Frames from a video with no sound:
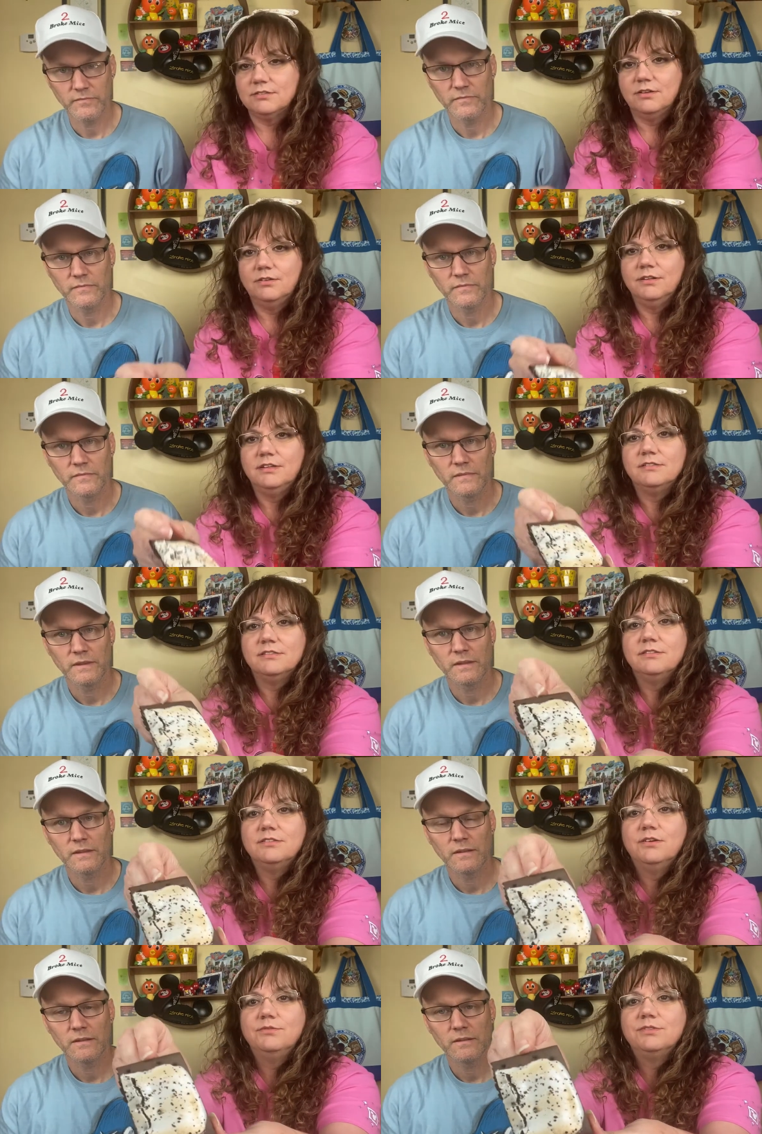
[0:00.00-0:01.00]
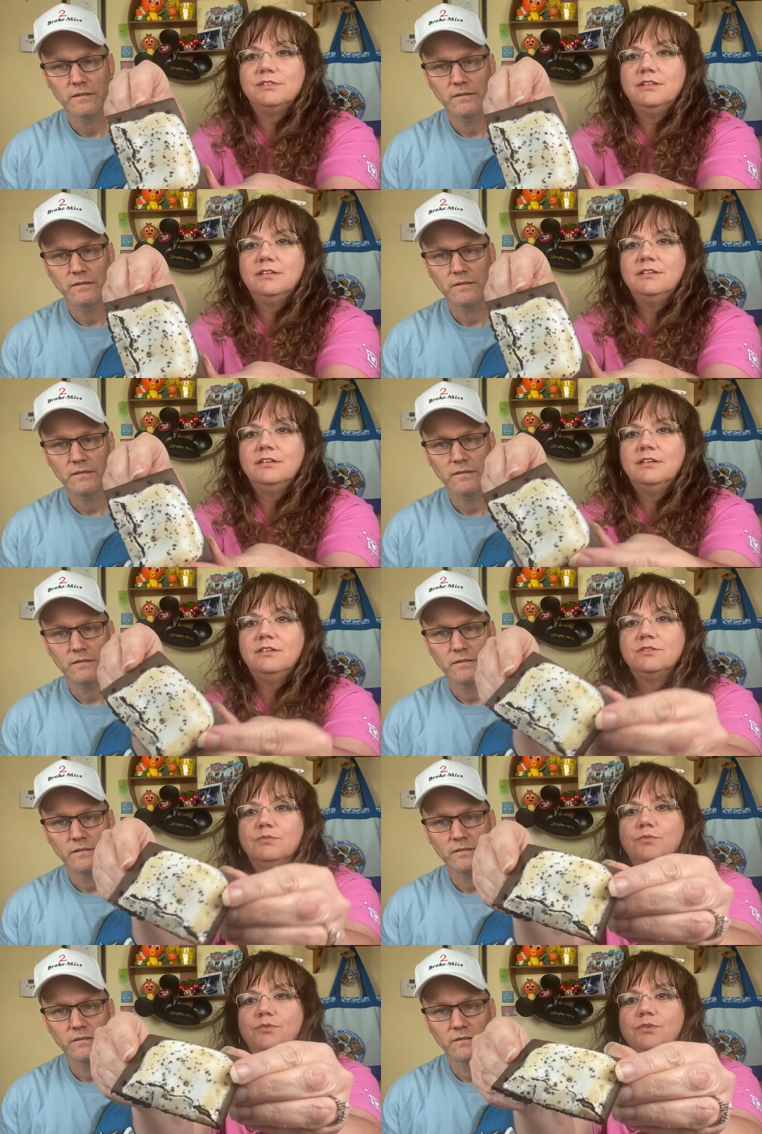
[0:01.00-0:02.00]
Speaker 1: all nice and toasted, and
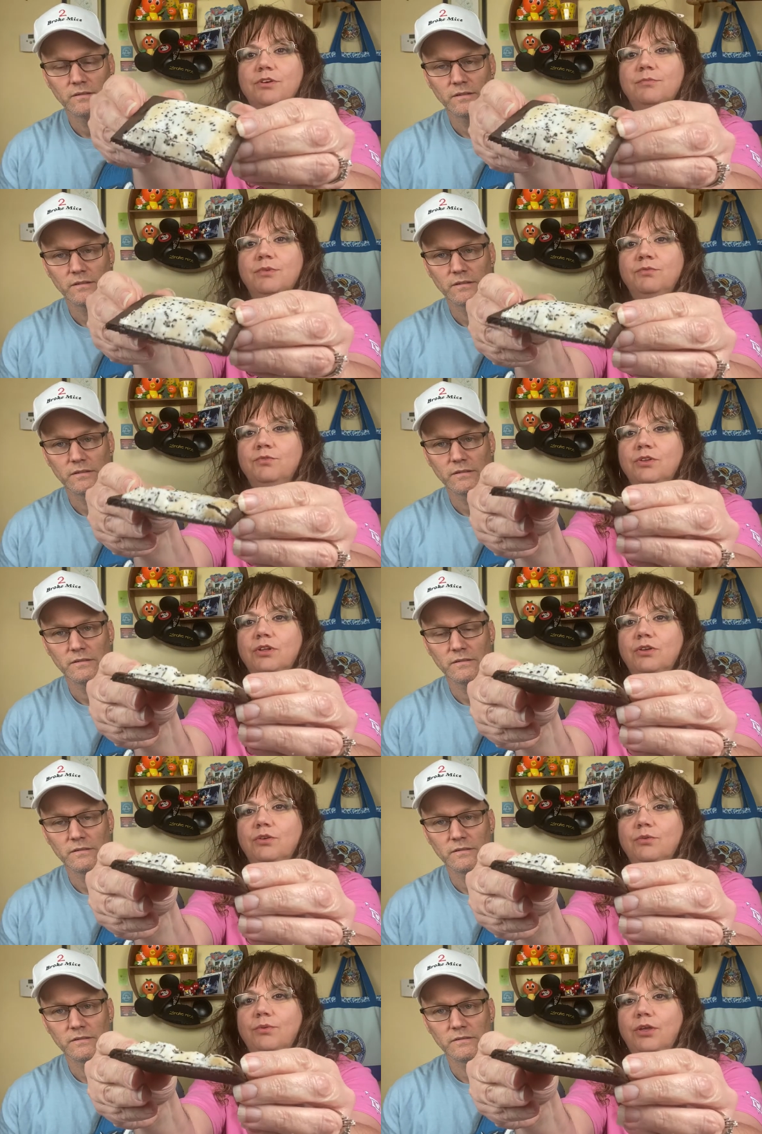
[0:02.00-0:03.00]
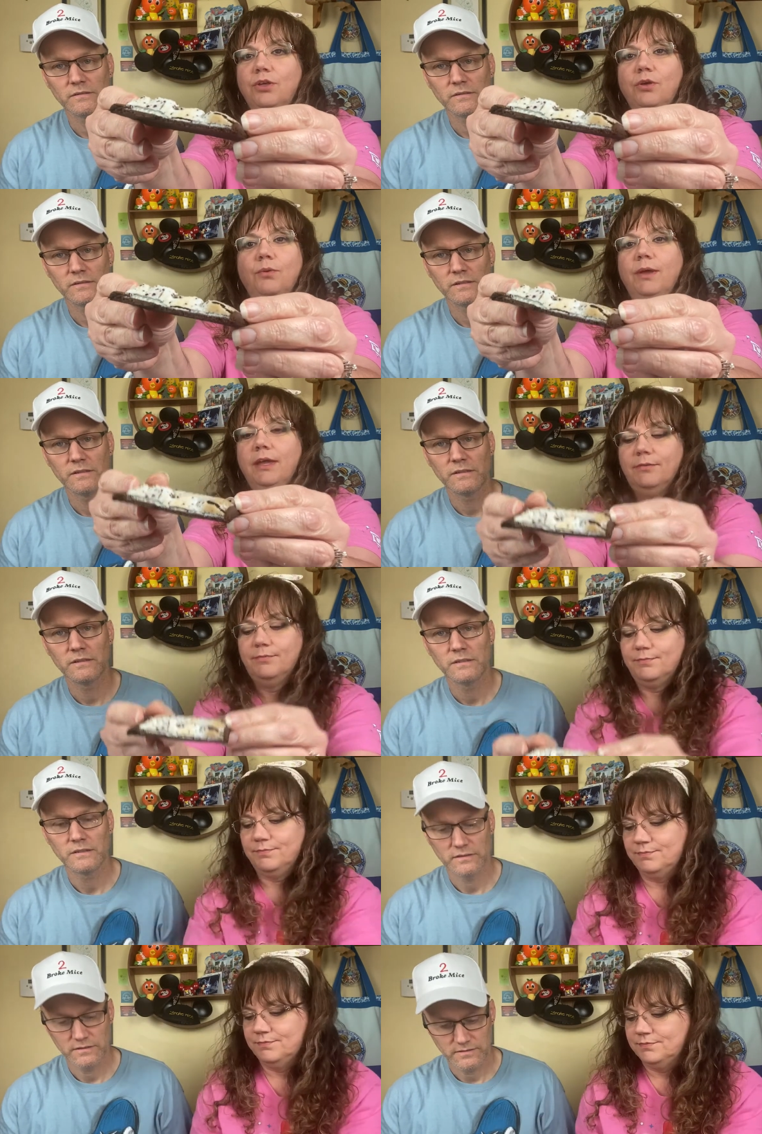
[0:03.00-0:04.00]
it's warm and really ooey gooey.
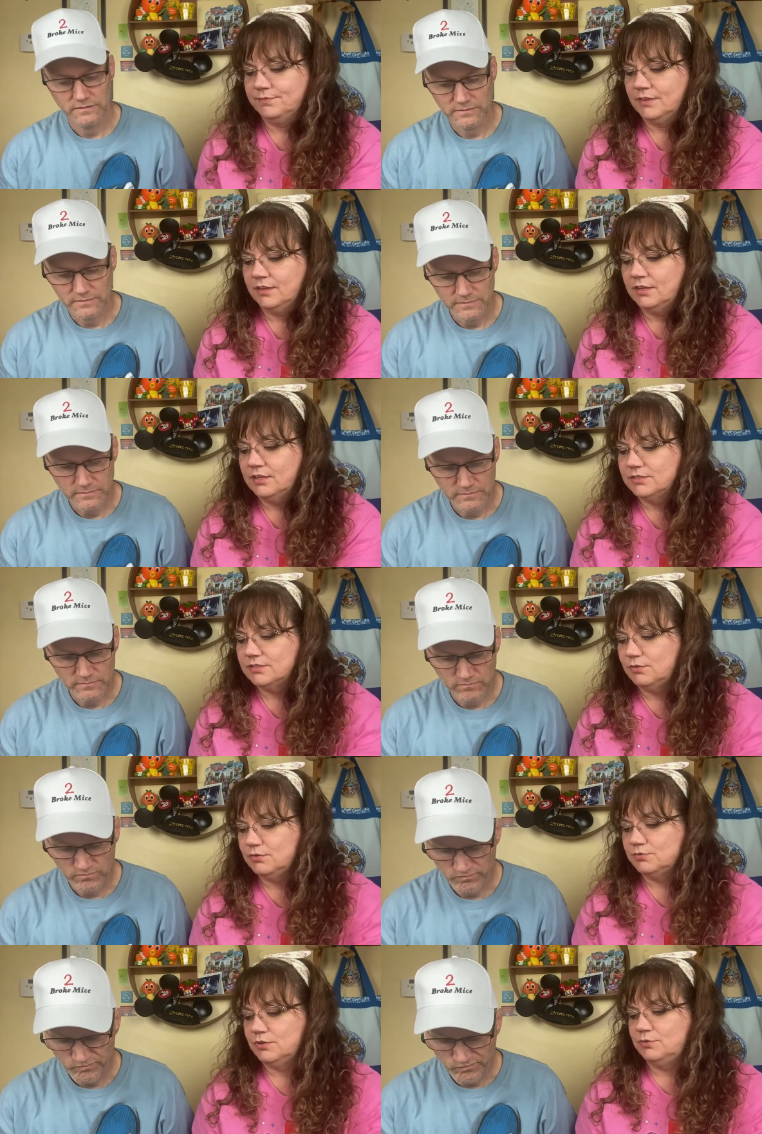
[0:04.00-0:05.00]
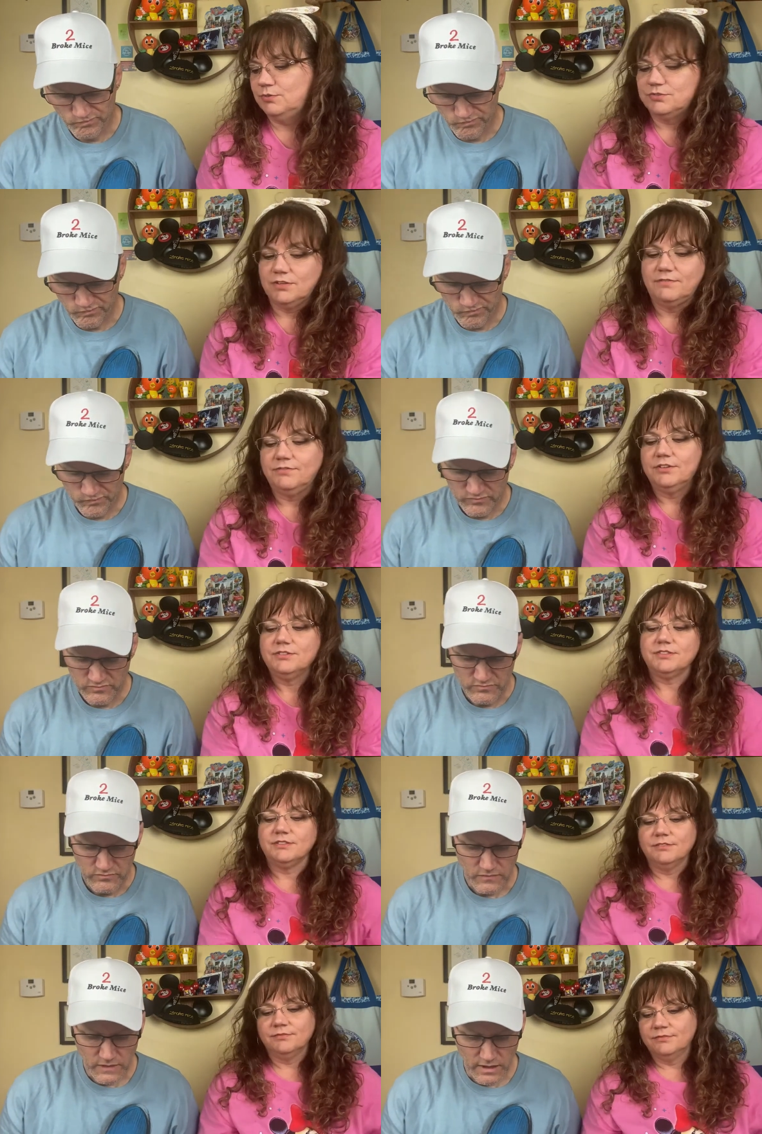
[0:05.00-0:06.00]
So which one you want to try
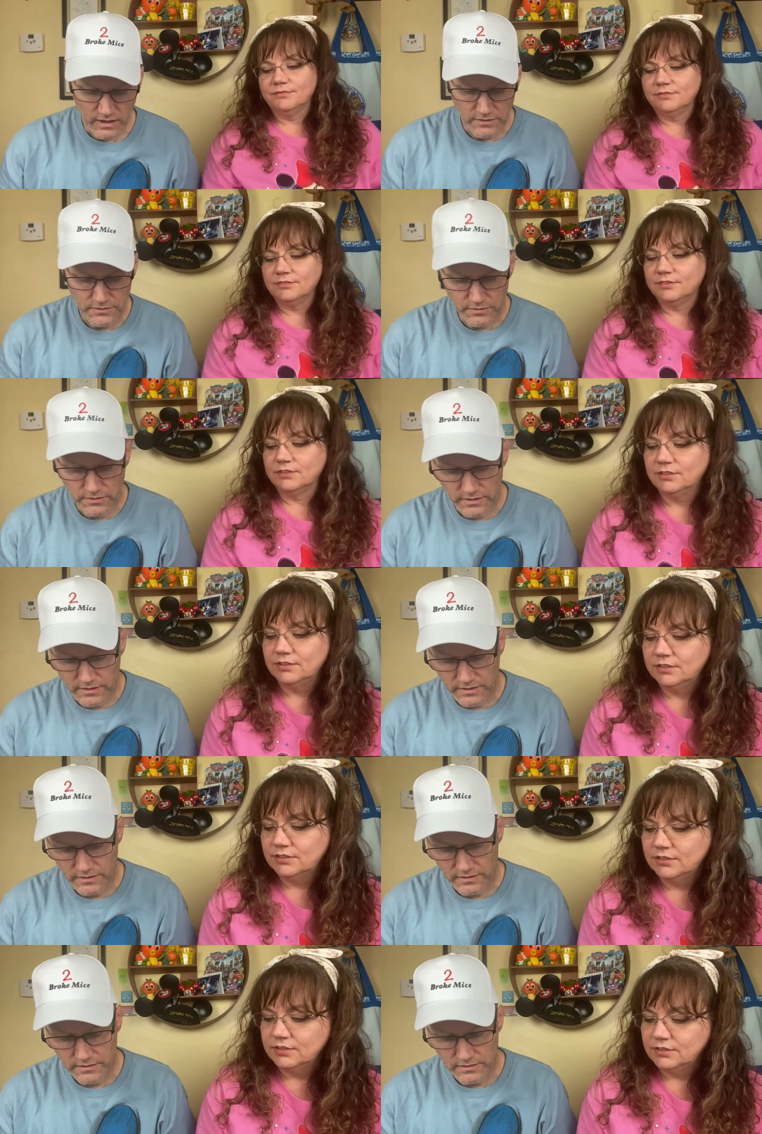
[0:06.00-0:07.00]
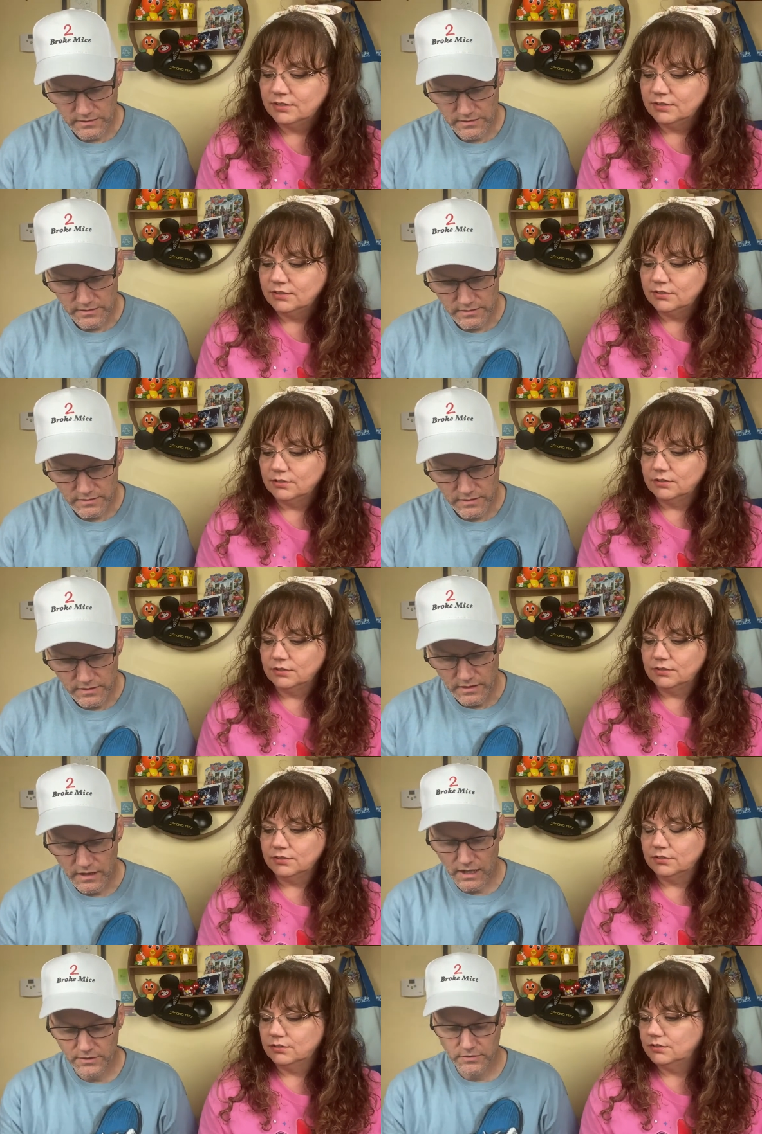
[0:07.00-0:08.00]
first?
Speaker 2: I'll do the,
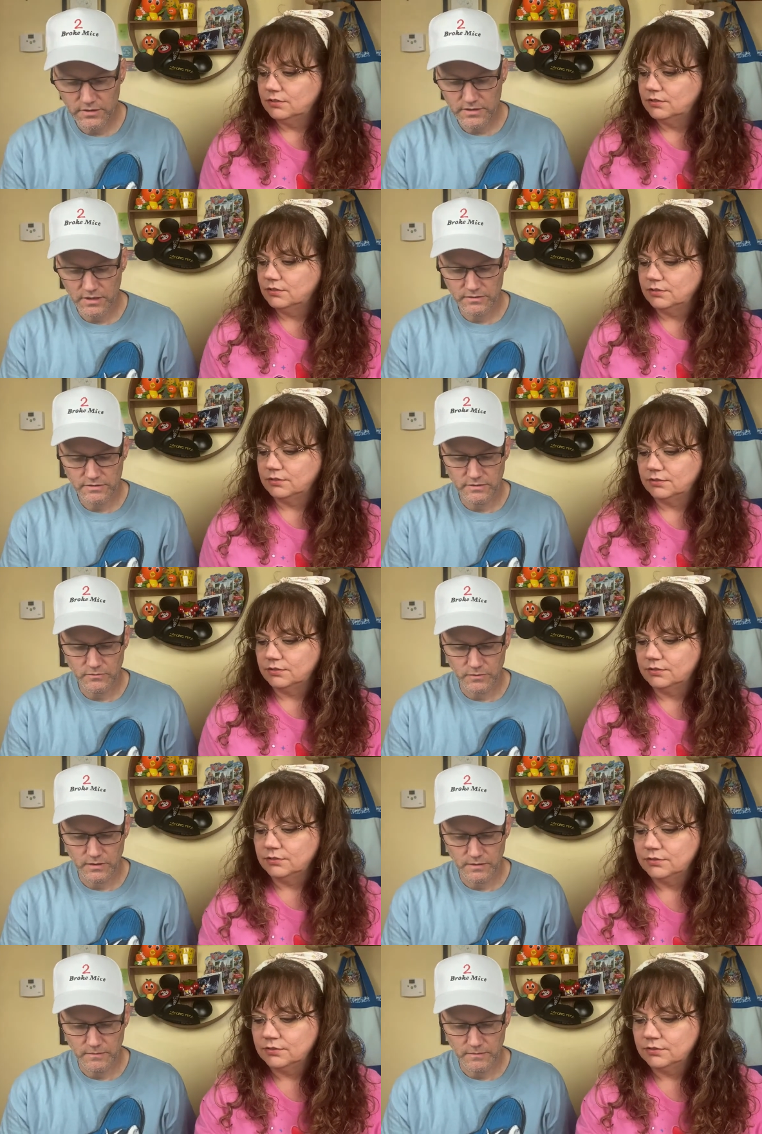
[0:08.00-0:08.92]
I'll do the toasted one.